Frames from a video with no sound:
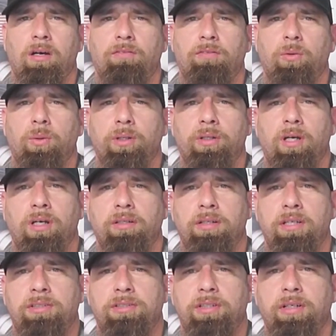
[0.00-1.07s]
Avoid
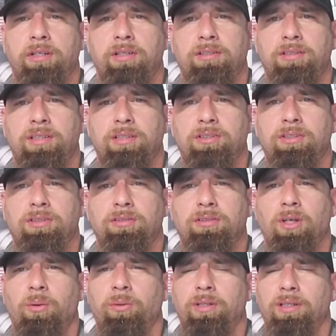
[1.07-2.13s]
unnecessary attention.
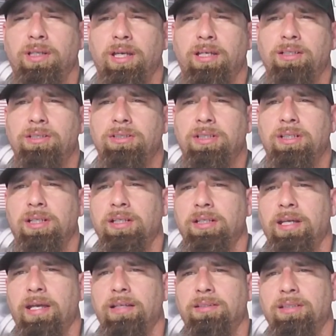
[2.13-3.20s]
Don't engage in
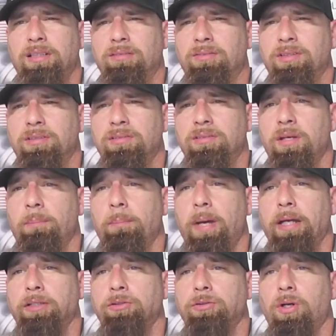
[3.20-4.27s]
any activities that
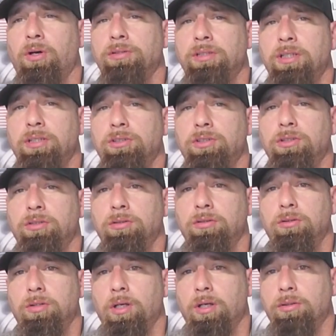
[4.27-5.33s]
might draw
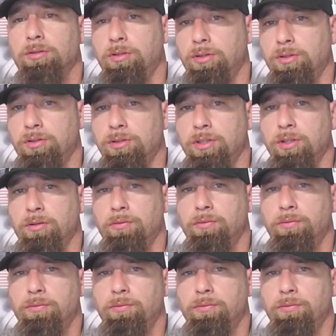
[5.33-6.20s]
attention to yourself.